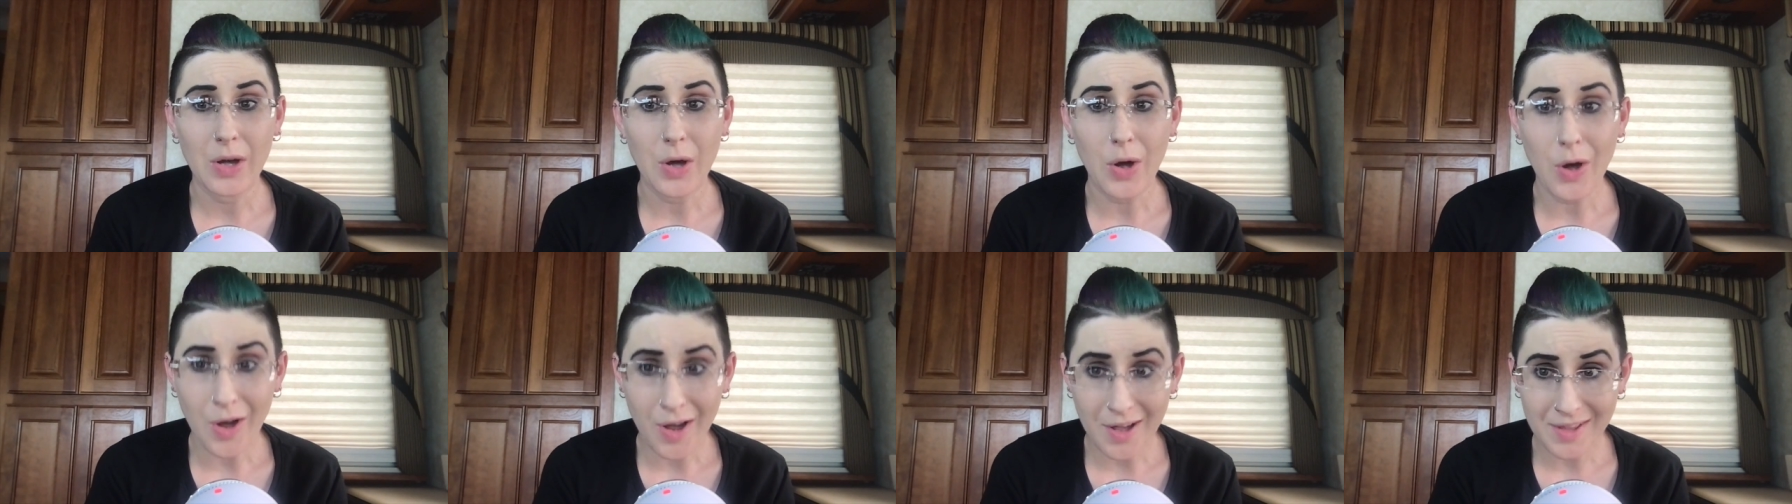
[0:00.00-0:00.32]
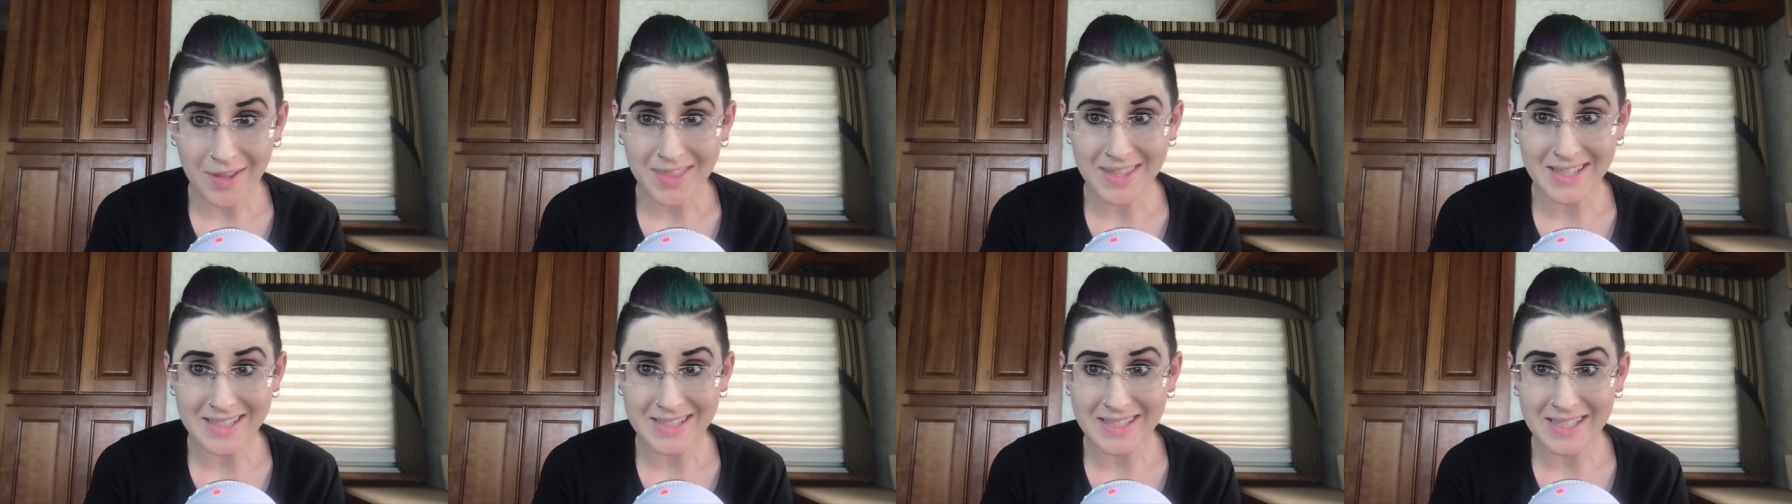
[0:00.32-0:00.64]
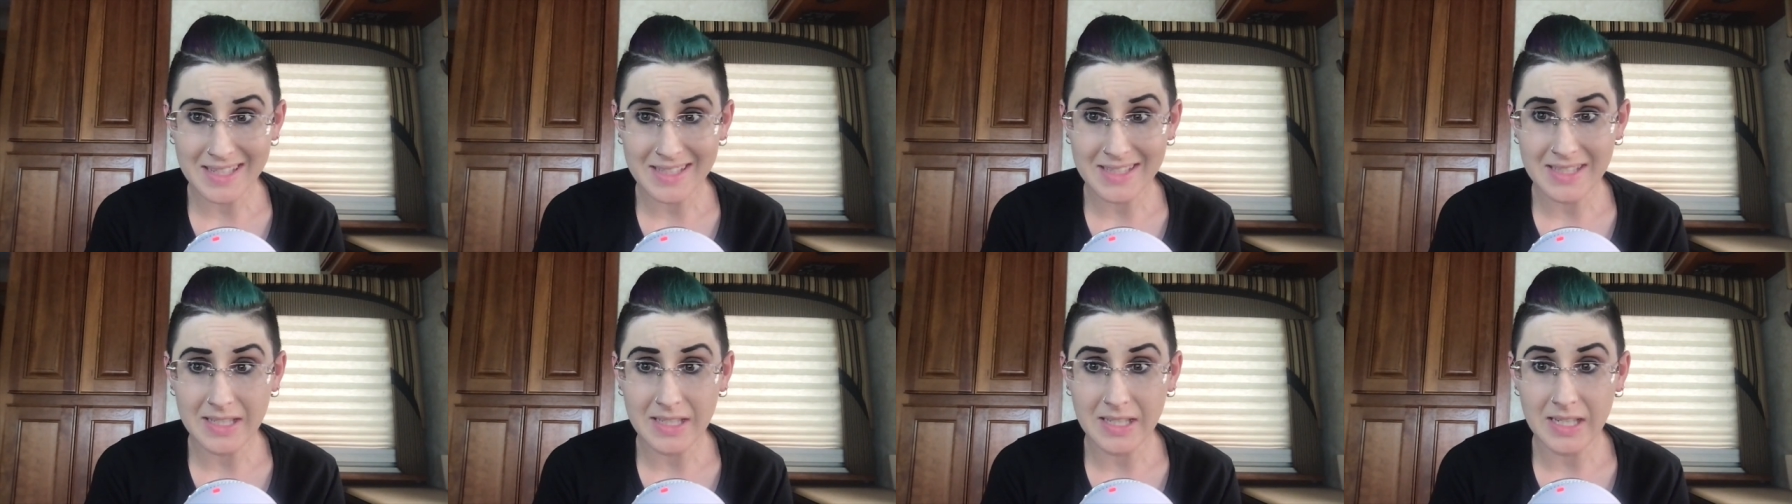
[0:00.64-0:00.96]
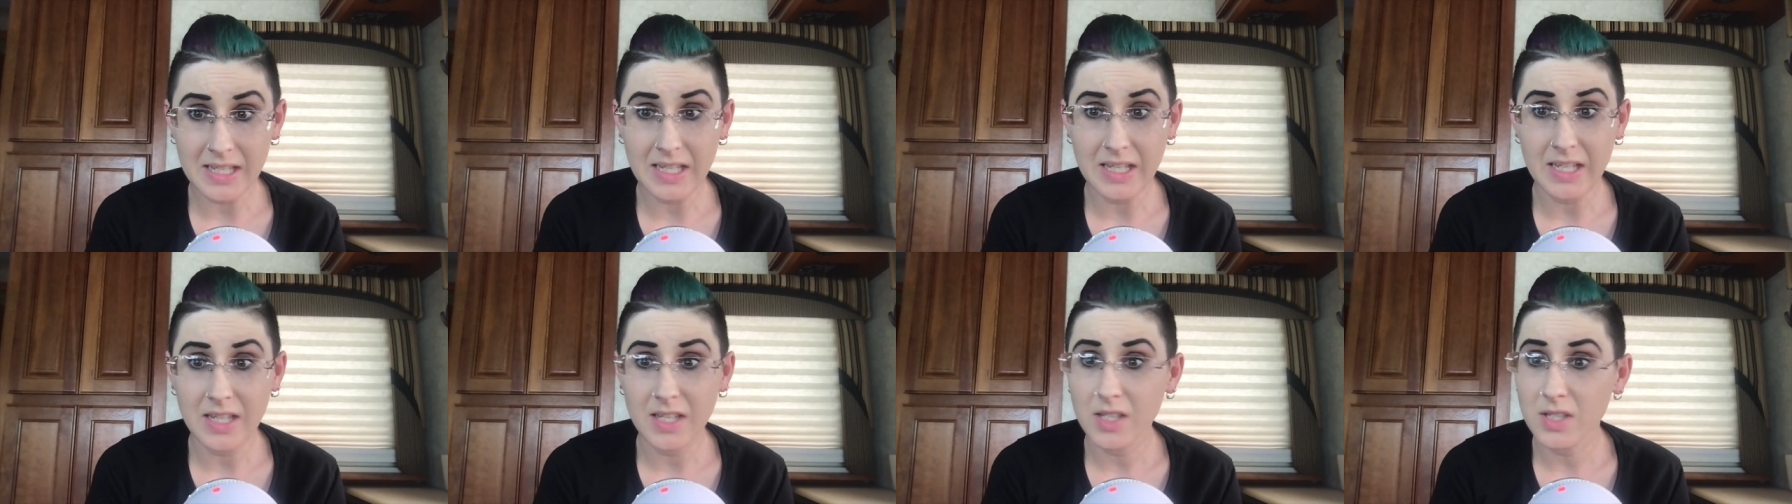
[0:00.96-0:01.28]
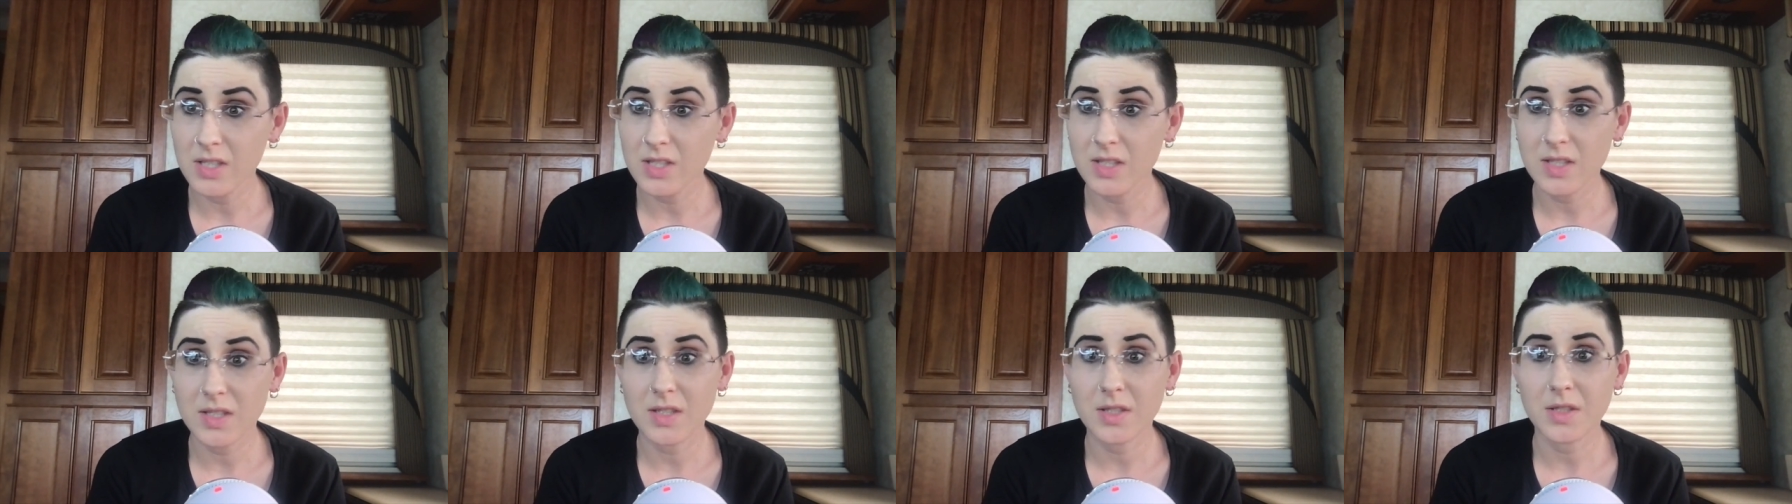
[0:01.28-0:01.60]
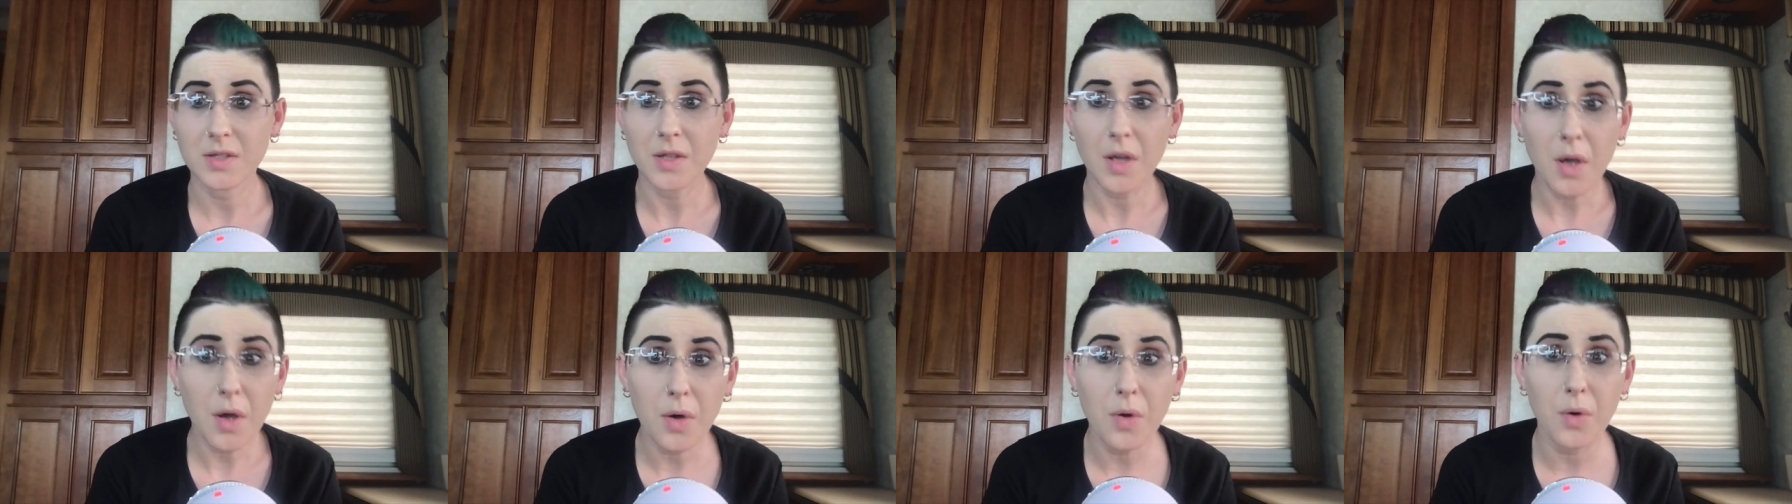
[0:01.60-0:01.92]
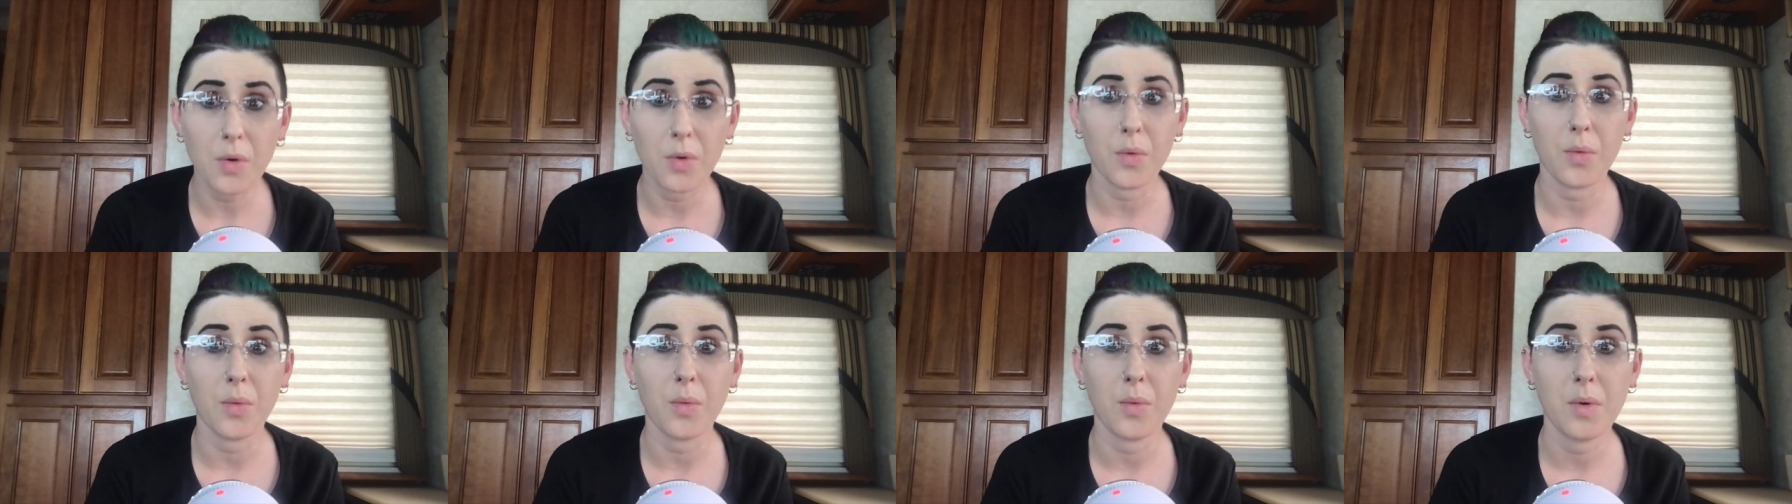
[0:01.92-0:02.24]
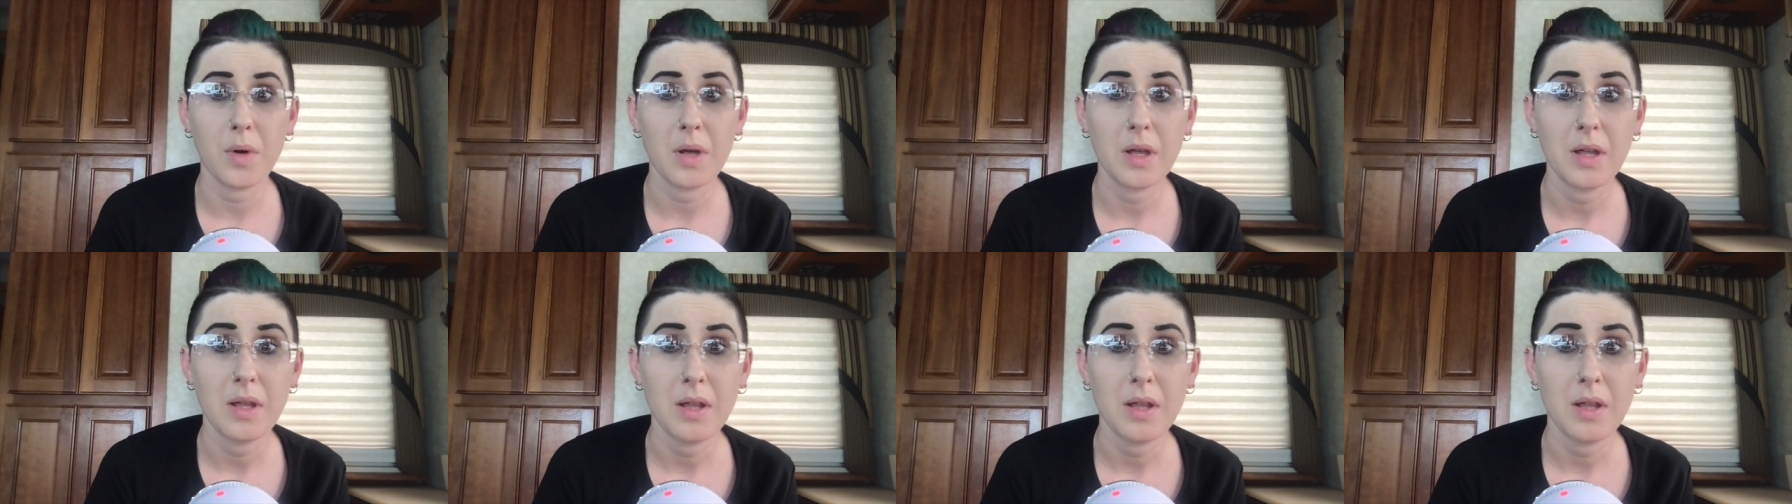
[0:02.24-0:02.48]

authenticity is so